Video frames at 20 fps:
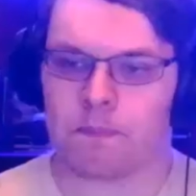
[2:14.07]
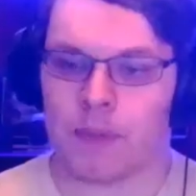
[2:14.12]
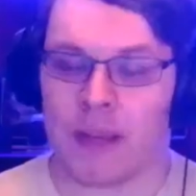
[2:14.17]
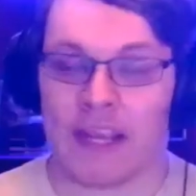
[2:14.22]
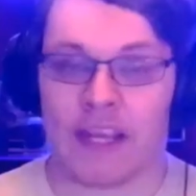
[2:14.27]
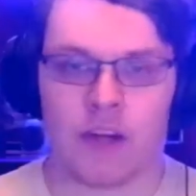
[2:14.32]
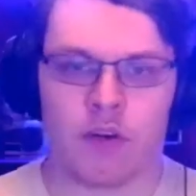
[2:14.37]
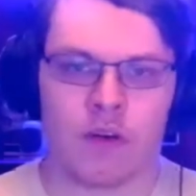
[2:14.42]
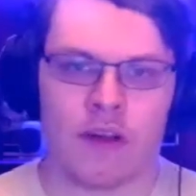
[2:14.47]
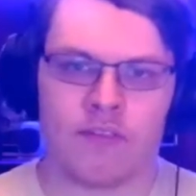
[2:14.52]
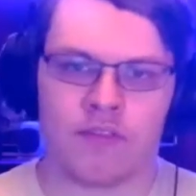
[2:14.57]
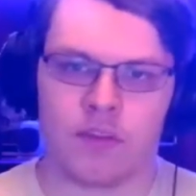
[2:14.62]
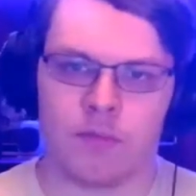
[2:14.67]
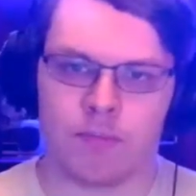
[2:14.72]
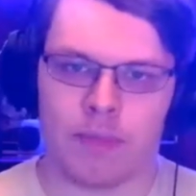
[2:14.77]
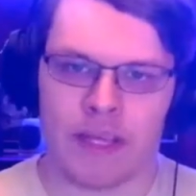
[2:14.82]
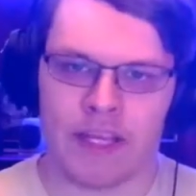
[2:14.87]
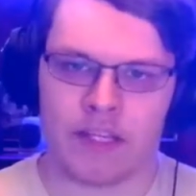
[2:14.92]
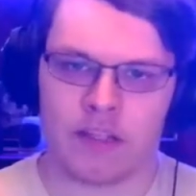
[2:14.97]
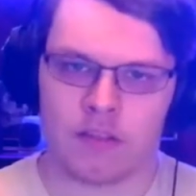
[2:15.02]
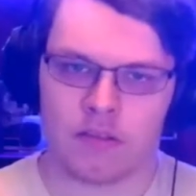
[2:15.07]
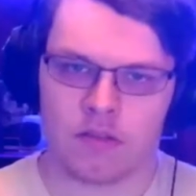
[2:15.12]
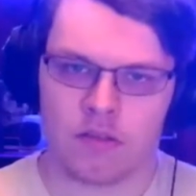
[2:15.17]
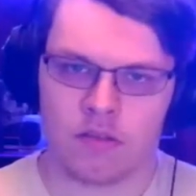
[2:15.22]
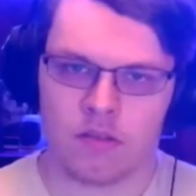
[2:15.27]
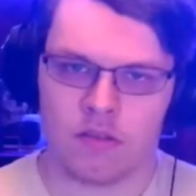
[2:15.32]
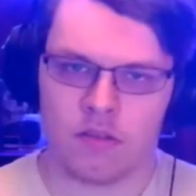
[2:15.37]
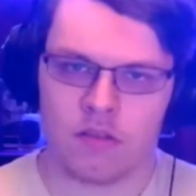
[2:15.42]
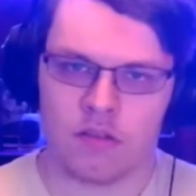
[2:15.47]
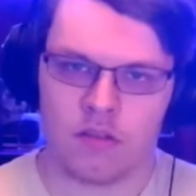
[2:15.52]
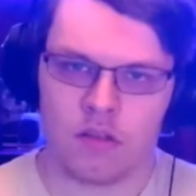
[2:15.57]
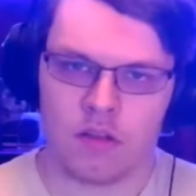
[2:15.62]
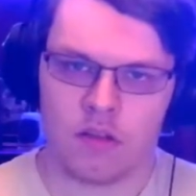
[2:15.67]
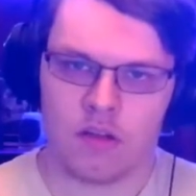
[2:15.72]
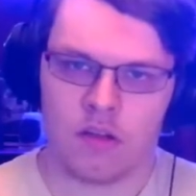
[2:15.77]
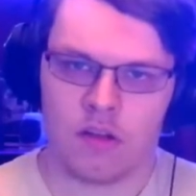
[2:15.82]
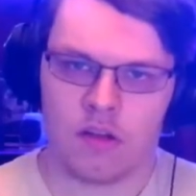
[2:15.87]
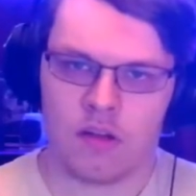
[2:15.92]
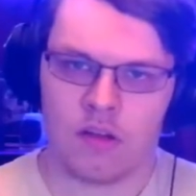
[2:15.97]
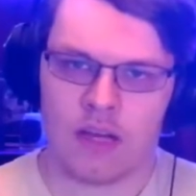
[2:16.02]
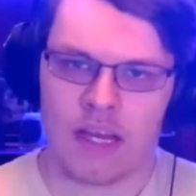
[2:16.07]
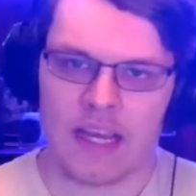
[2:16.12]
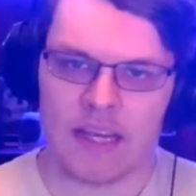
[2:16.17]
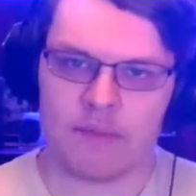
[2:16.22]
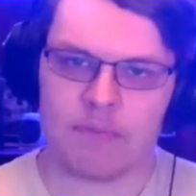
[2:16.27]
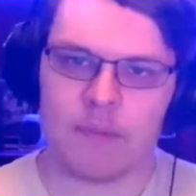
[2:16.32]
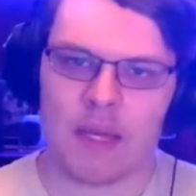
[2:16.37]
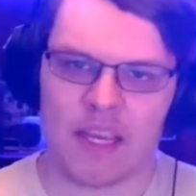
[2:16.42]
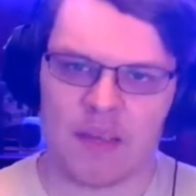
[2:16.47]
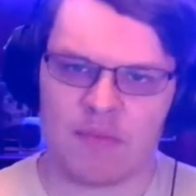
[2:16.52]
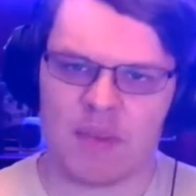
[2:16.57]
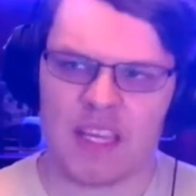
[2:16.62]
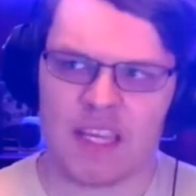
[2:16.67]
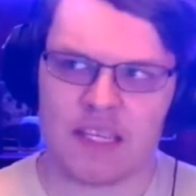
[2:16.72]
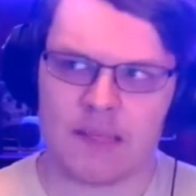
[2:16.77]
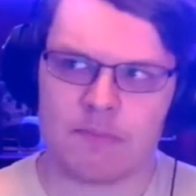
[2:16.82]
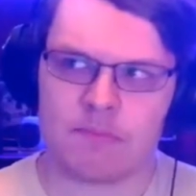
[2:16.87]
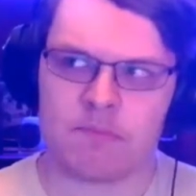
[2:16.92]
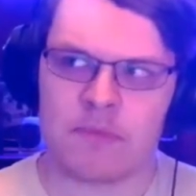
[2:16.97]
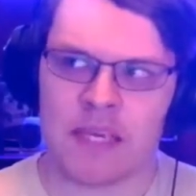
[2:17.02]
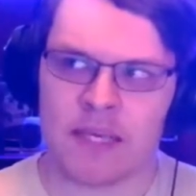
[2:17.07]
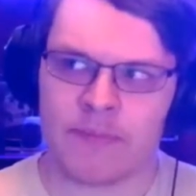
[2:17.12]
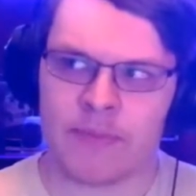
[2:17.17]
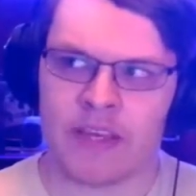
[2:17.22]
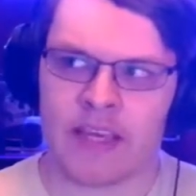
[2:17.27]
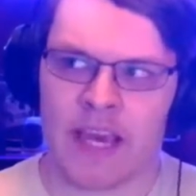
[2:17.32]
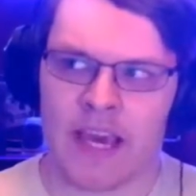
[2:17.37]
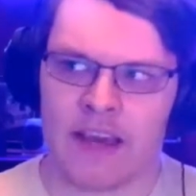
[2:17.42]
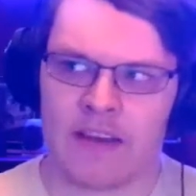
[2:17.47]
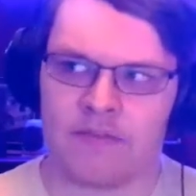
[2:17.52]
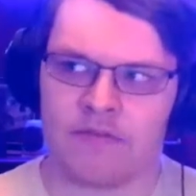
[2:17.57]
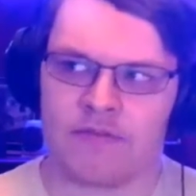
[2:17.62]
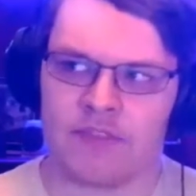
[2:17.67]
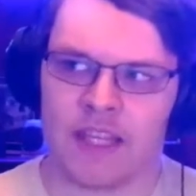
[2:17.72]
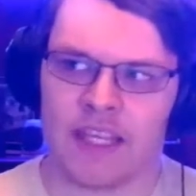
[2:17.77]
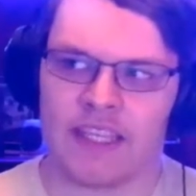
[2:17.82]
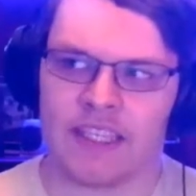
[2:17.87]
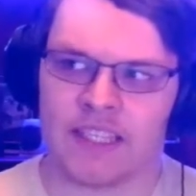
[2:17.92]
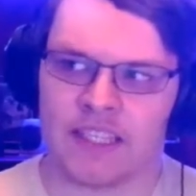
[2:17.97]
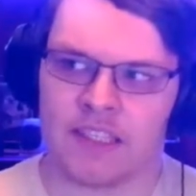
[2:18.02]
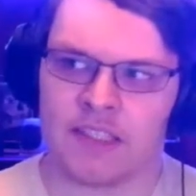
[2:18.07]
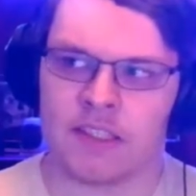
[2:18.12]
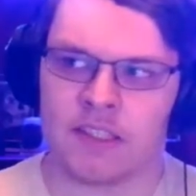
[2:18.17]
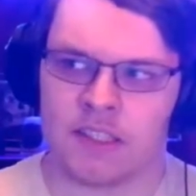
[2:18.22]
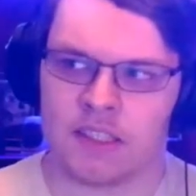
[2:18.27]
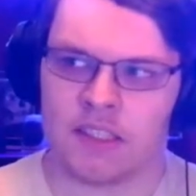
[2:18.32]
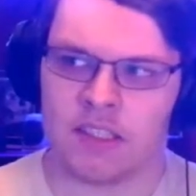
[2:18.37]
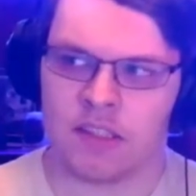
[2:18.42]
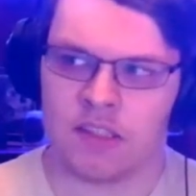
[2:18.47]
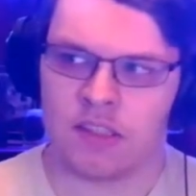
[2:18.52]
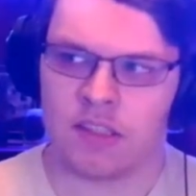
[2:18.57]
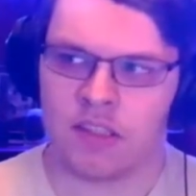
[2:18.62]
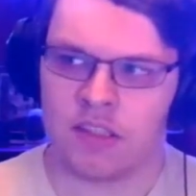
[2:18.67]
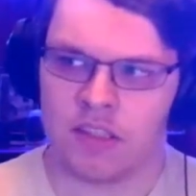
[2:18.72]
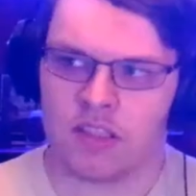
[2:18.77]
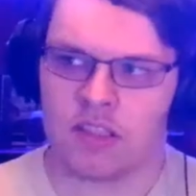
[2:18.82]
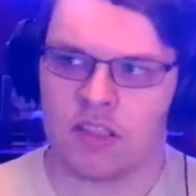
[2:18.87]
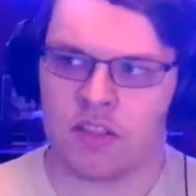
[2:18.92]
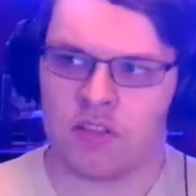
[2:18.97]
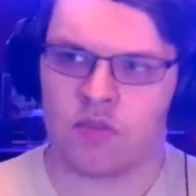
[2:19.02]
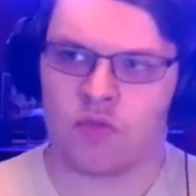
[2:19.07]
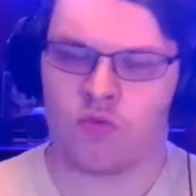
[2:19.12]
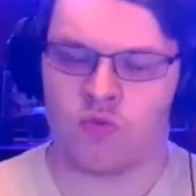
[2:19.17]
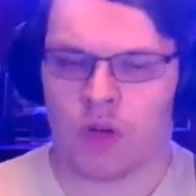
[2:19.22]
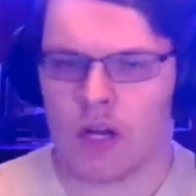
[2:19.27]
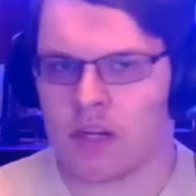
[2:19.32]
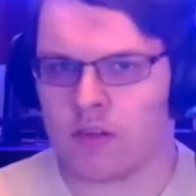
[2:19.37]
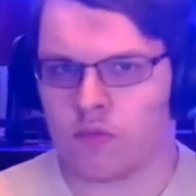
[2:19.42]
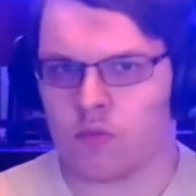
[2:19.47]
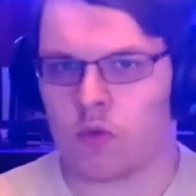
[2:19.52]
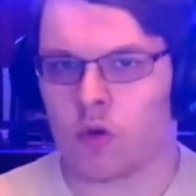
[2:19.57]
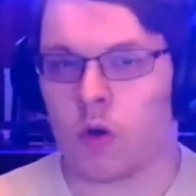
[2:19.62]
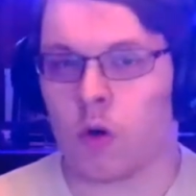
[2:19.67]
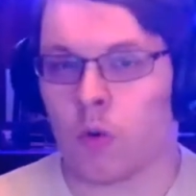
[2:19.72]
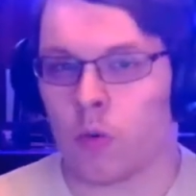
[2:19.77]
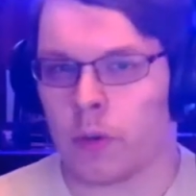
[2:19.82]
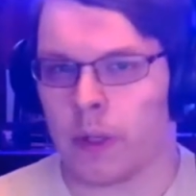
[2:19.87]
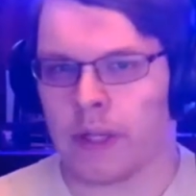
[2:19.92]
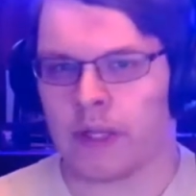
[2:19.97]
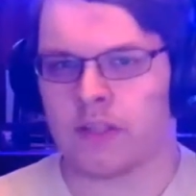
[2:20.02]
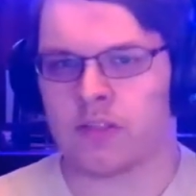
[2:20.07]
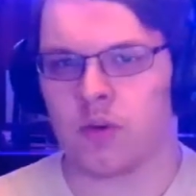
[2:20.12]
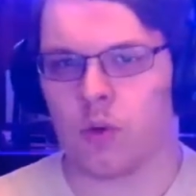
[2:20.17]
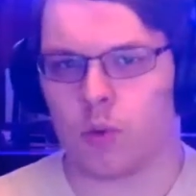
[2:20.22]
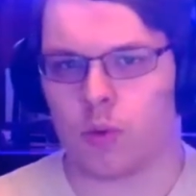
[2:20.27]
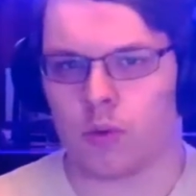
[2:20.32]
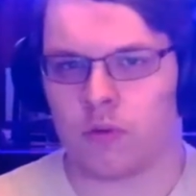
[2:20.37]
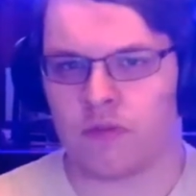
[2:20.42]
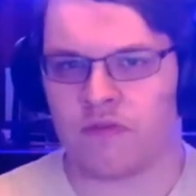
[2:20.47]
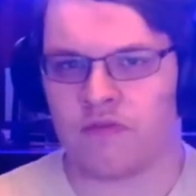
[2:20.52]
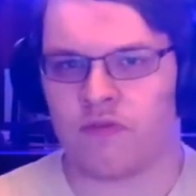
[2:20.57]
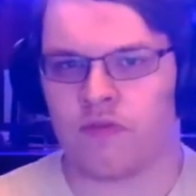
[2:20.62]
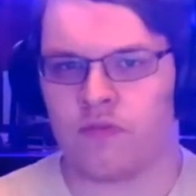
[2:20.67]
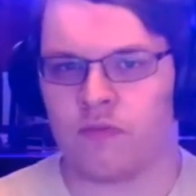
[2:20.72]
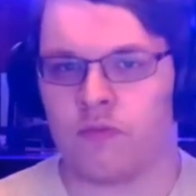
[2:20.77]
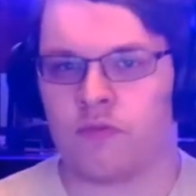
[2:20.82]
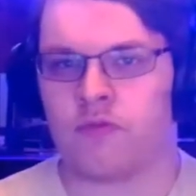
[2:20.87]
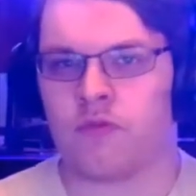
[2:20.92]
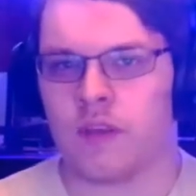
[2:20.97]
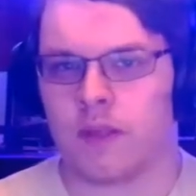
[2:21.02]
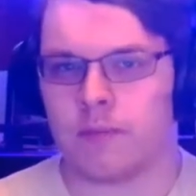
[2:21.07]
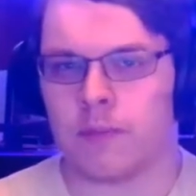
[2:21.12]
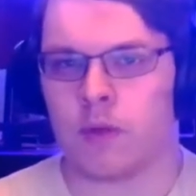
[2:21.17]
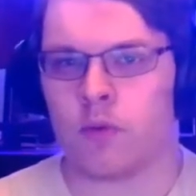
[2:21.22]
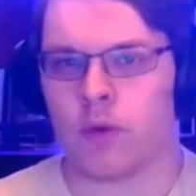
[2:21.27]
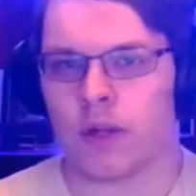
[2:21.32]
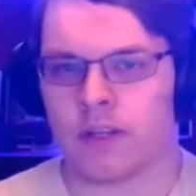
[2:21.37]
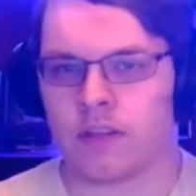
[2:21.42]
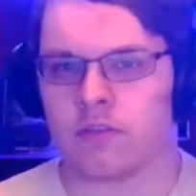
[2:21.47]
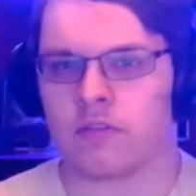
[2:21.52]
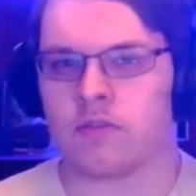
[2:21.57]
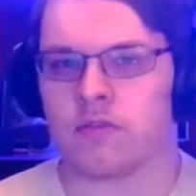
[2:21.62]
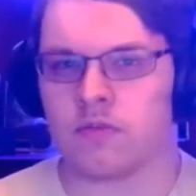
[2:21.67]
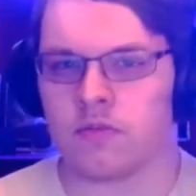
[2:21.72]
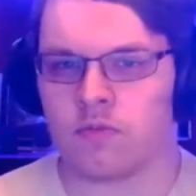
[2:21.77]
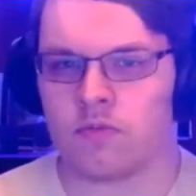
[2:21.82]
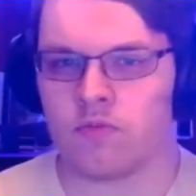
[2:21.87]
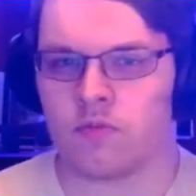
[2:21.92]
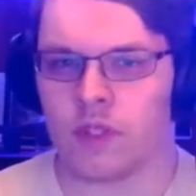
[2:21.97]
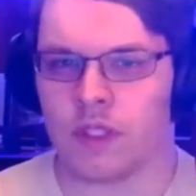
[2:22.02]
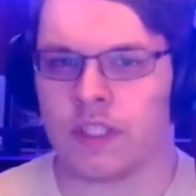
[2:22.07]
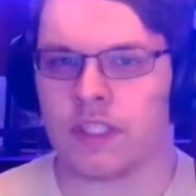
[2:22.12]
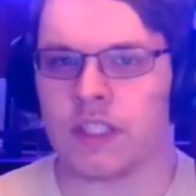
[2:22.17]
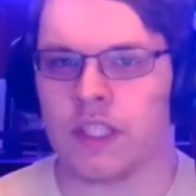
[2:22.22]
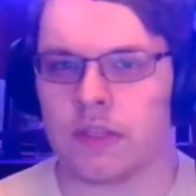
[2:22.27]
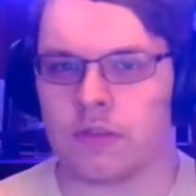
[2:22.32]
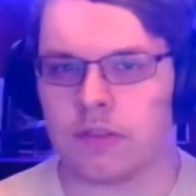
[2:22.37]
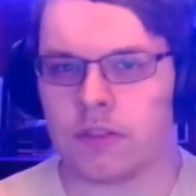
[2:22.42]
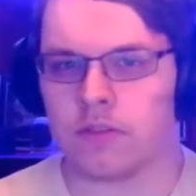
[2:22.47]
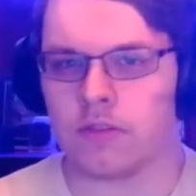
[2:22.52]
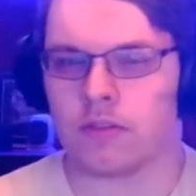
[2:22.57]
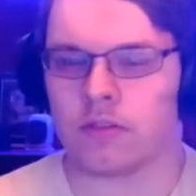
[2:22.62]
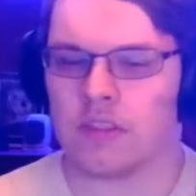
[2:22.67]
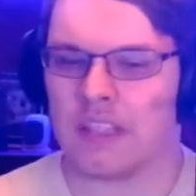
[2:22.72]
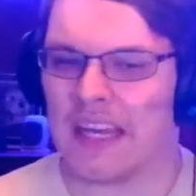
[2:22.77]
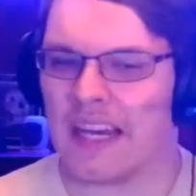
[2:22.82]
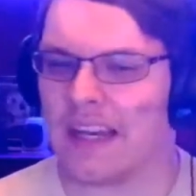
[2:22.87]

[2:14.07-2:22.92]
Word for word: Banger after banger and maybe maybe have like Rottun Recordings or feed me records reaching out to you.